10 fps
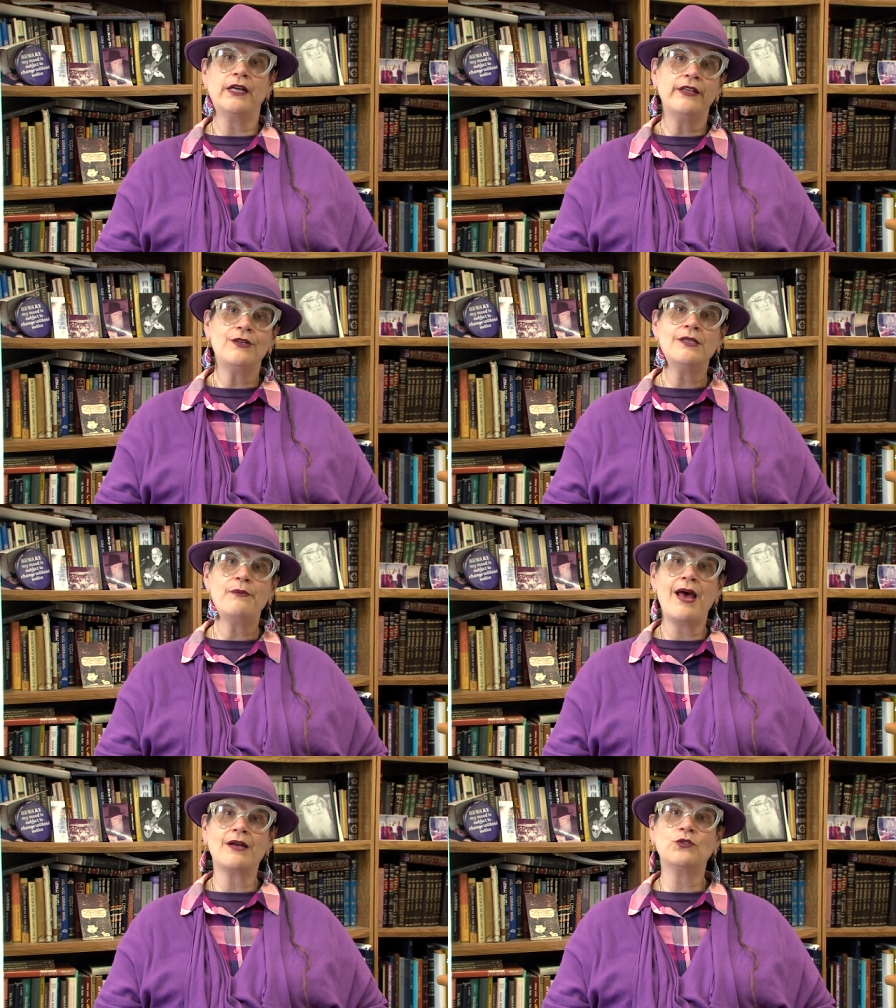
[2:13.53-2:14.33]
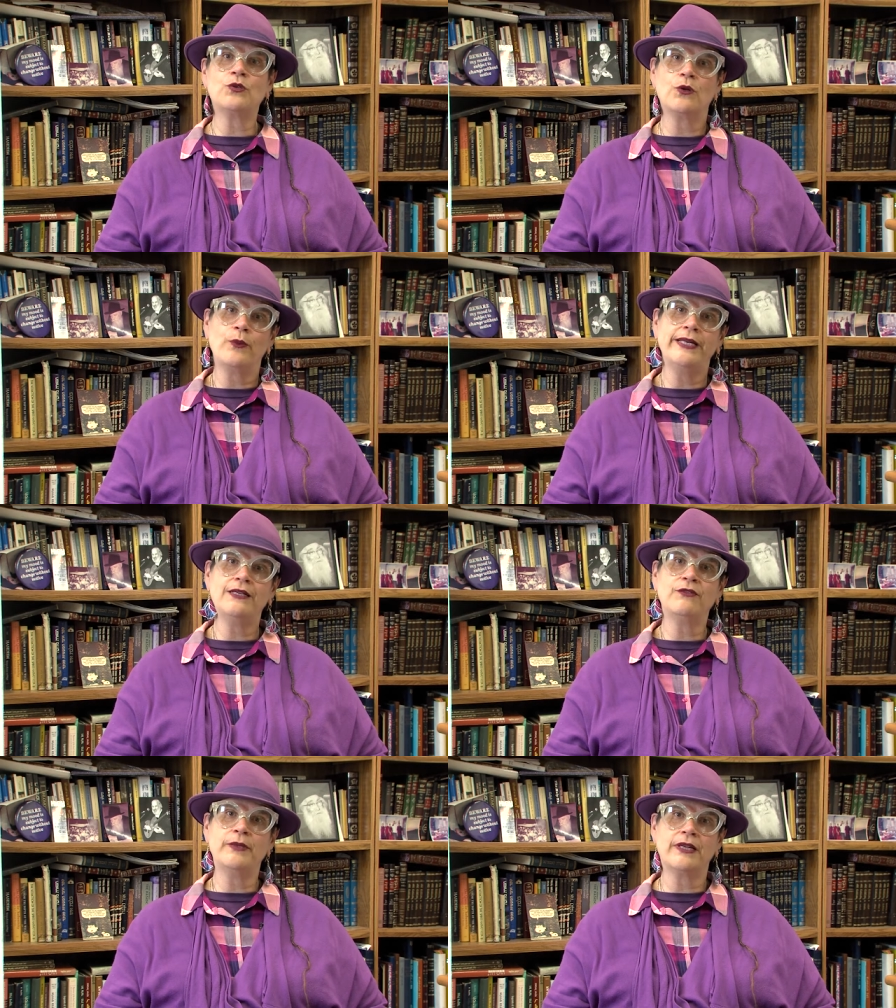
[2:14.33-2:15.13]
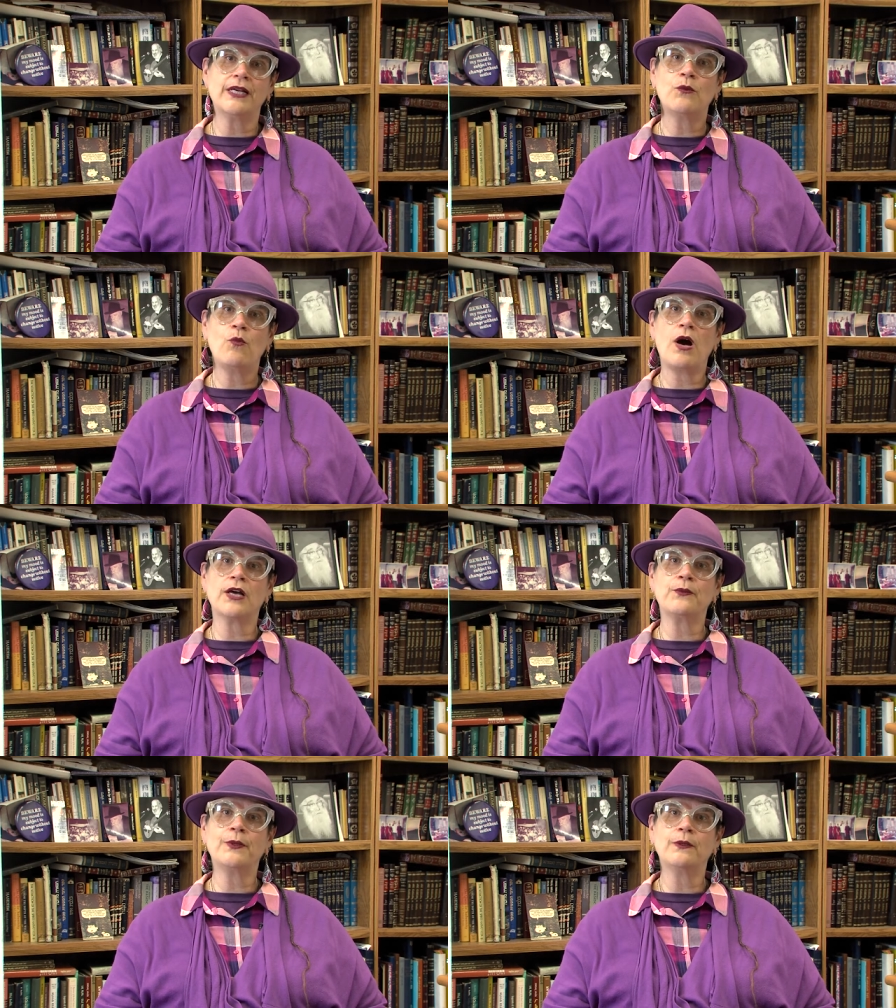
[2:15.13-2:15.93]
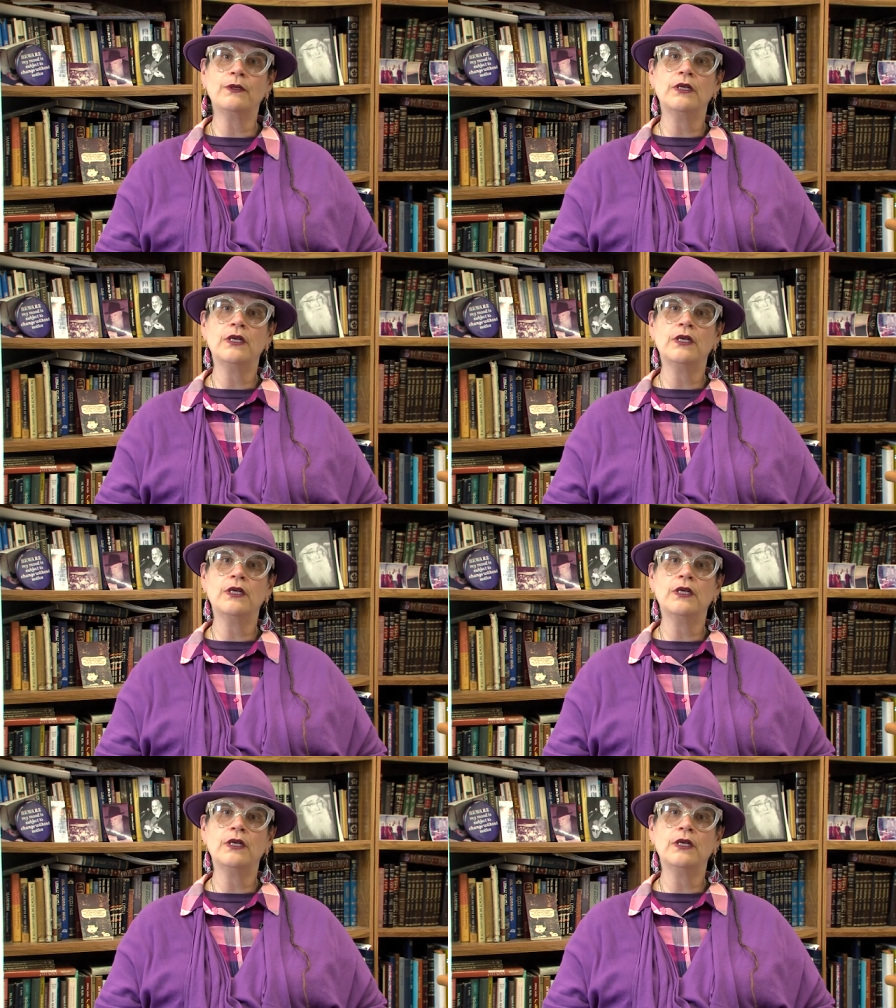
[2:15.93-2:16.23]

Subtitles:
And there is a back door waiting for me that I can walk through.